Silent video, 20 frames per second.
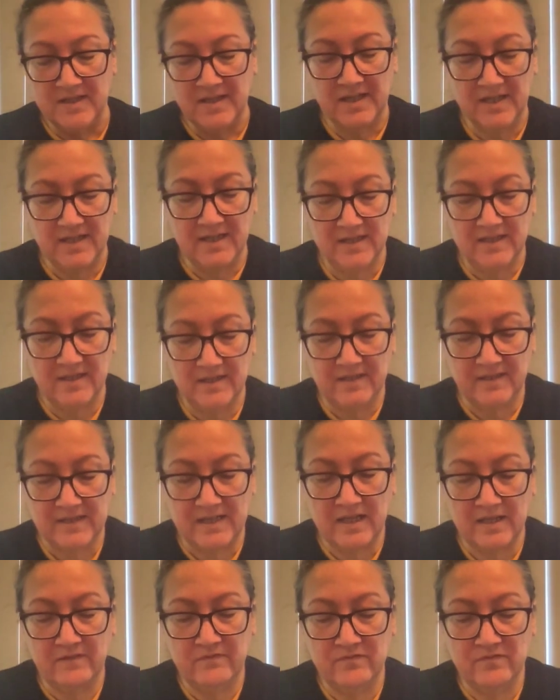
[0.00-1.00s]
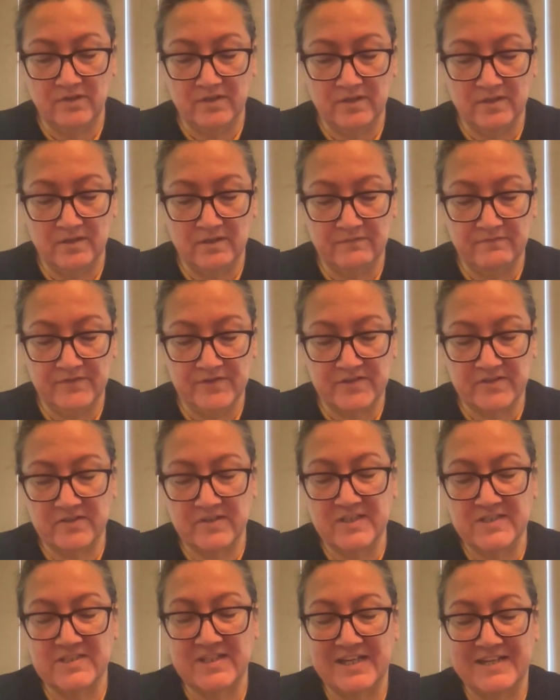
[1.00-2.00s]
in California
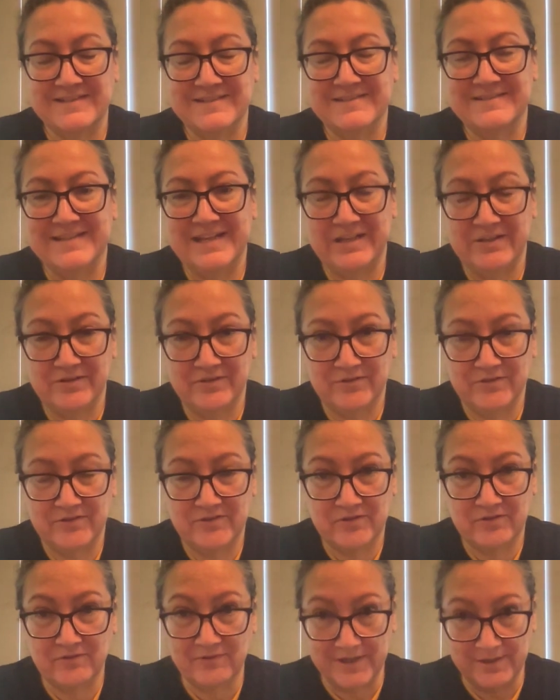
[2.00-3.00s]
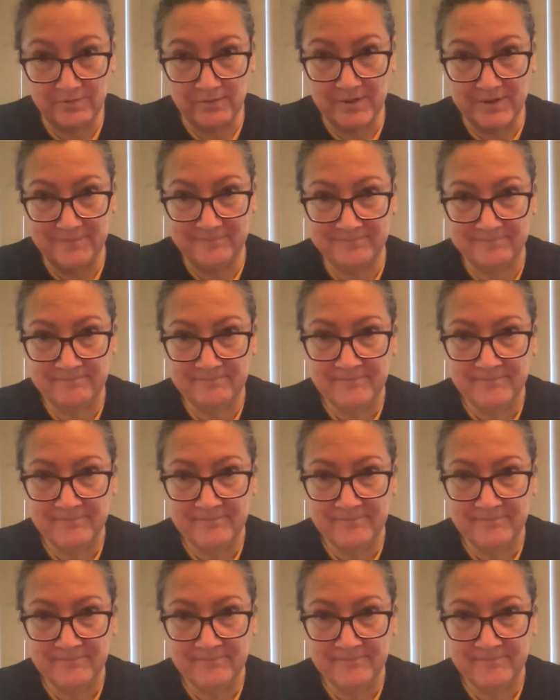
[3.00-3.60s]
Physical Education Standards, Grade 1.